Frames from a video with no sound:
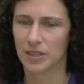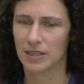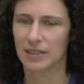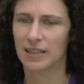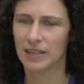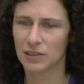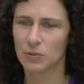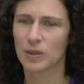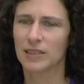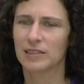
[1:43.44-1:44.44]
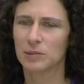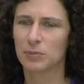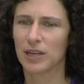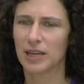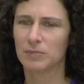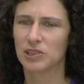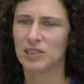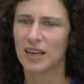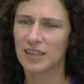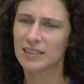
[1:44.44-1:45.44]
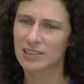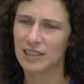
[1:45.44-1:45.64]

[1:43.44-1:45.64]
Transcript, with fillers: The other one is perhaps not as